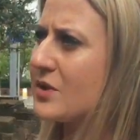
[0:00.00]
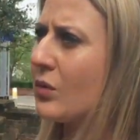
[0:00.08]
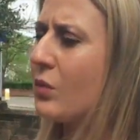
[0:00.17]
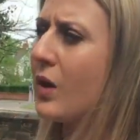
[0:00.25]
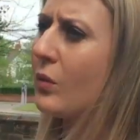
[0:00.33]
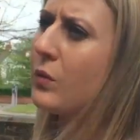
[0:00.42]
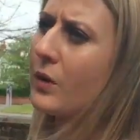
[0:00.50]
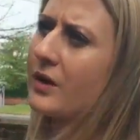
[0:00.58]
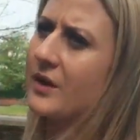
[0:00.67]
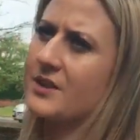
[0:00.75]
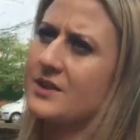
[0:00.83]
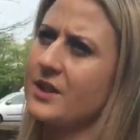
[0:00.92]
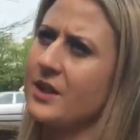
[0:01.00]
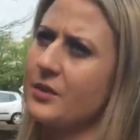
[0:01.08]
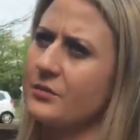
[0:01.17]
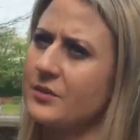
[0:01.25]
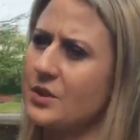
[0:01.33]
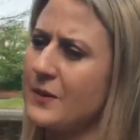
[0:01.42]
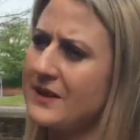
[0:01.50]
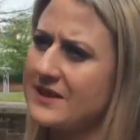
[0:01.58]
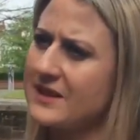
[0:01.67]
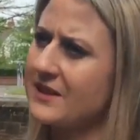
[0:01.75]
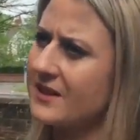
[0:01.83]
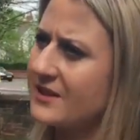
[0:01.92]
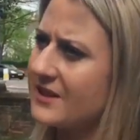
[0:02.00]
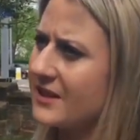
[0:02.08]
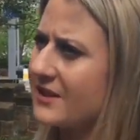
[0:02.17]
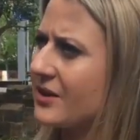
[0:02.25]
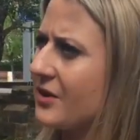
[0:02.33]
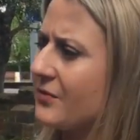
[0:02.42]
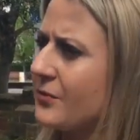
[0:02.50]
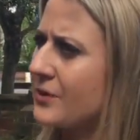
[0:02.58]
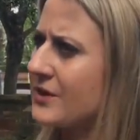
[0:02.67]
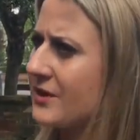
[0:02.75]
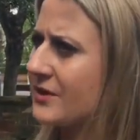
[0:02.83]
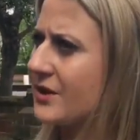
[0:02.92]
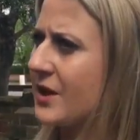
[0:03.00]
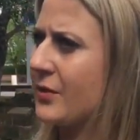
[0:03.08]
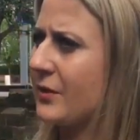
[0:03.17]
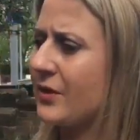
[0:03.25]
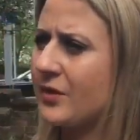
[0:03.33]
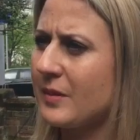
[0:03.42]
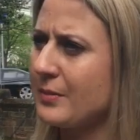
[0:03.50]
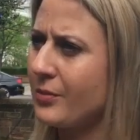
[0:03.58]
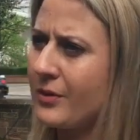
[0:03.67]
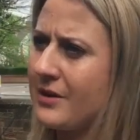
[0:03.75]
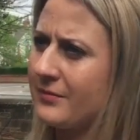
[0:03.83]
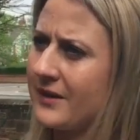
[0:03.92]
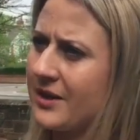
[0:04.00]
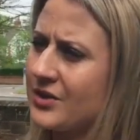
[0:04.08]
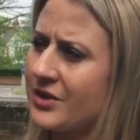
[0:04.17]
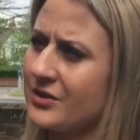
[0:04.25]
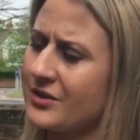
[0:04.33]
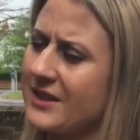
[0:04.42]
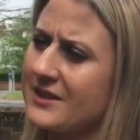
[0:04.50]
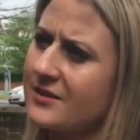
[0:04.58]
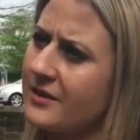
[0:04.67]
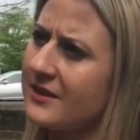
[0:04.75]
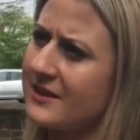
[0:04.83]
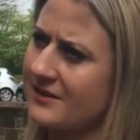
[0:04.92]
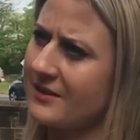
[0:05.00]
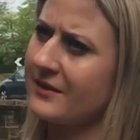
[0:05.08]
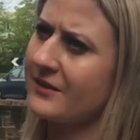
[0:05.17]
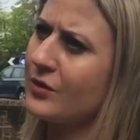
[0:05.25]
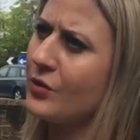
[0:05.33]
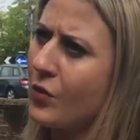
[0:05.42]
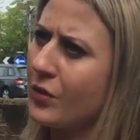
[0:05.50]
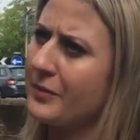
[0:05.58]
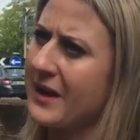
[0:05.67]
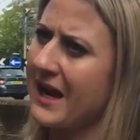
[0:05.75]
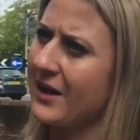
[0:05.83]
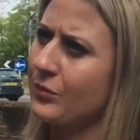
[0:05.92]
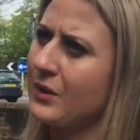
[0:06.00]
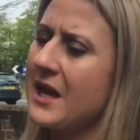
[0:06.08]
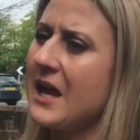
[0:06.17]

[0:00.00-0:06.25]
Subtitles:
So what worked, you know, 20, 30 years ago, 40 years ago, when other people were having their children, it's not necessarily the norm now.